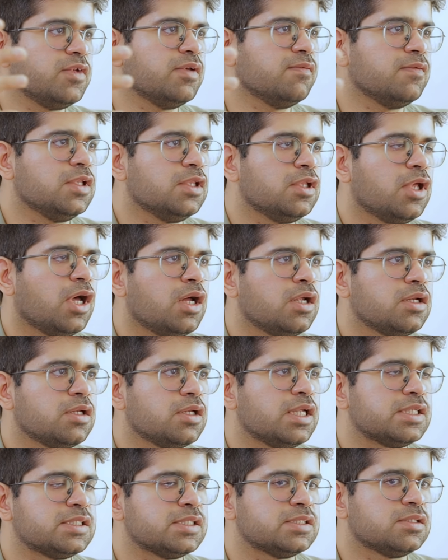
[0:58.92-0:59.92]
We will
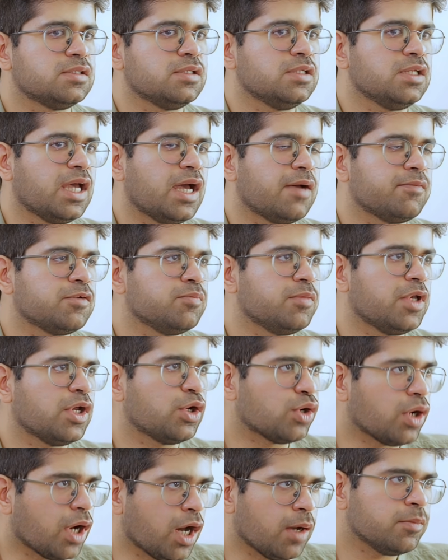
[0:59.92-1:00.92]
not necessarily have to
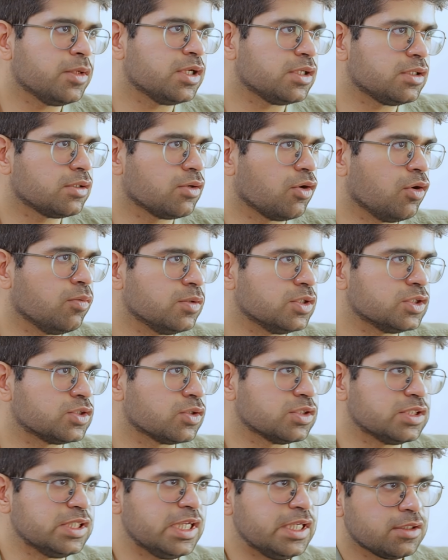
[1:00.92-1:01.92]
make Comet open
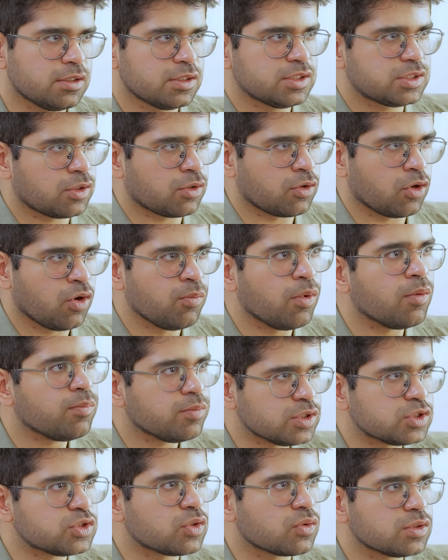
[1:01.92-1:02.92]
source. Neither is Chrome
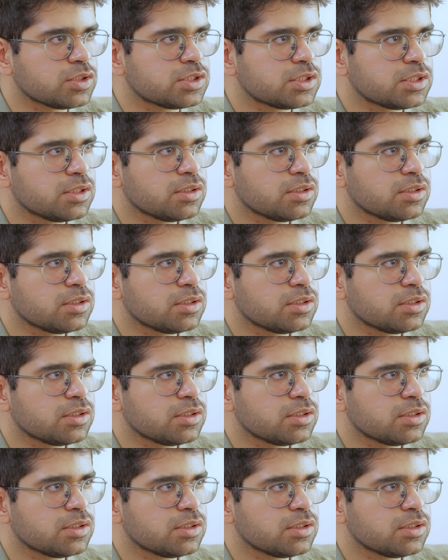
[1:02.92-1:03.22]
open source.